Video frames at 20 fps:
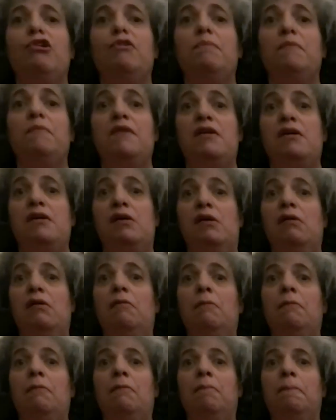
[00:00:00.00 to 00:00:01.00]
me
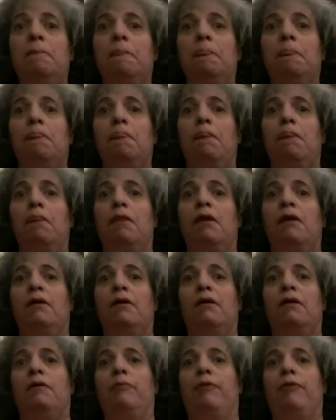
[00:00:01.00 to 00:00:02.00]

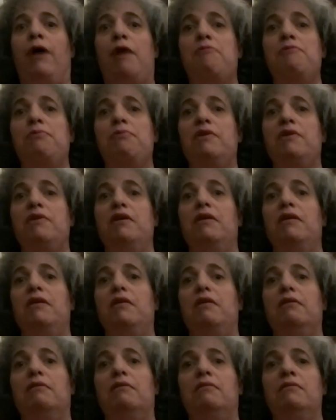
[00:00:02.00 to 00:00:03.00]
probably
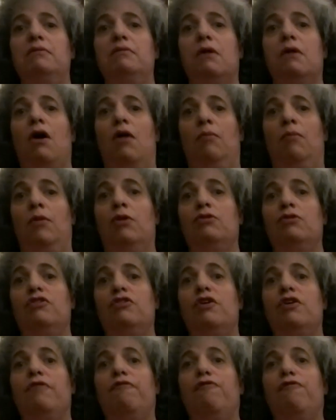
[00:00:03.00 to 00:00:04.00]
almost
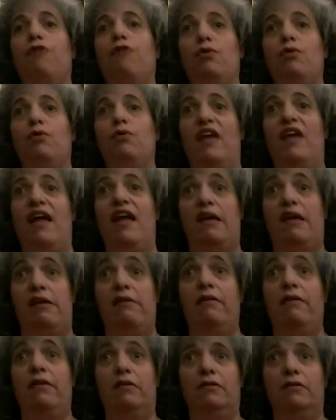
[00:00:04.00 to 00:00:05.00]
a full day
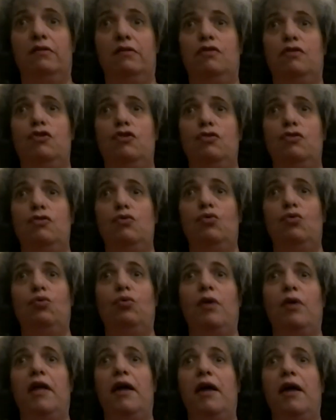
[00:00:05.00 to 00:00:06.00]
to
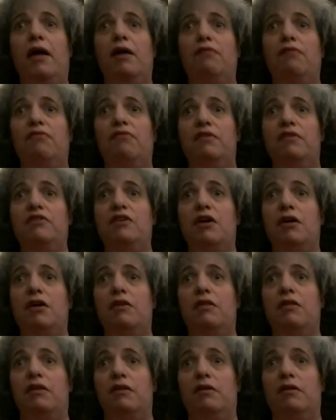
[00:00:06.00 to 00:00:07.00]
have
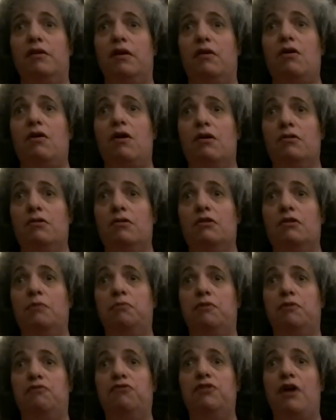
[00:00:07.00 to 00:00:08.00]
the concept
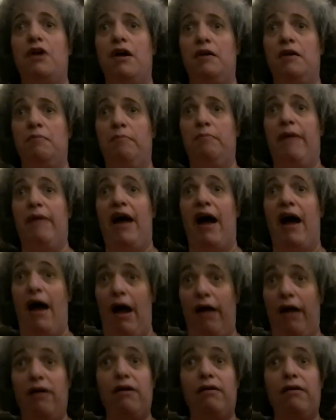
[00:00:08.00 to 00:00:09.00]
of time back
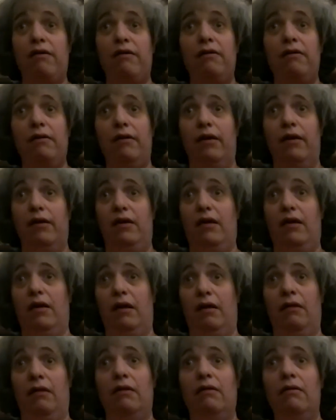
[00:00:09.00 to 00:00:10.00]

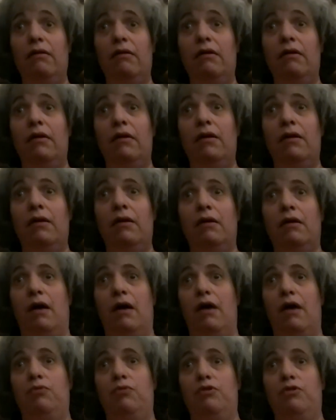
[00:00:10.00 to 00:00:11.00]
again.
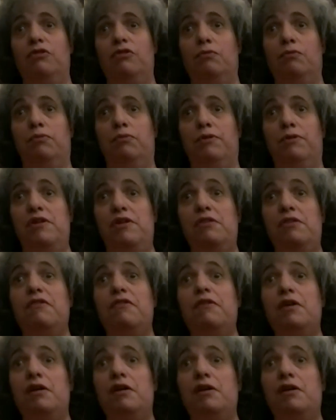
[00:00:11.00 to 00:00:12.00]
I was
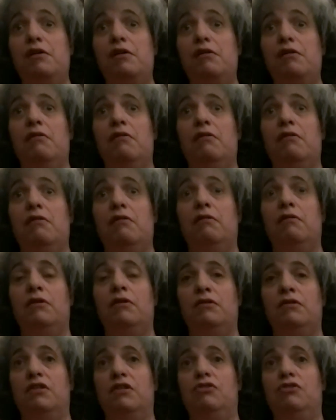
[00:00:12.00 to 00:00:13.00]
completely
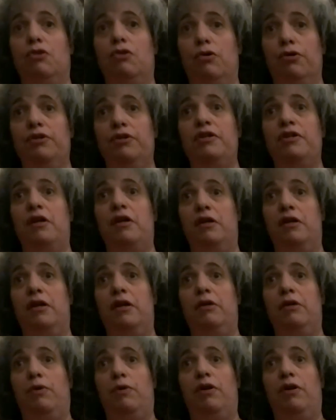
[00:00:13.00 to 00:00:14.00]

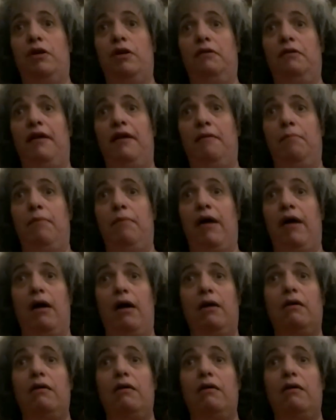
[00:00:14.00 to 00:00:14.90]
disoriented when I came back.